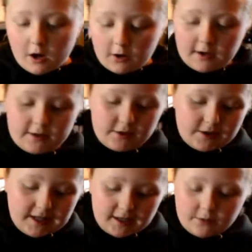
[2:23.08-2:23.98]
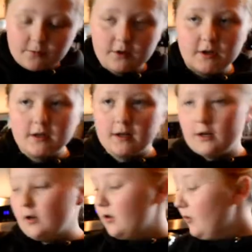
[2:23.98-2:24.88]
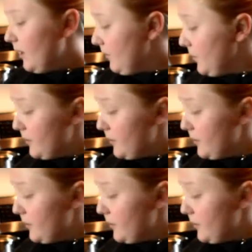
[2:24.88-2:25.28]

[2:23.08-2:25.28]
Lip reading: Okay, so next we're going to cut our cucumber.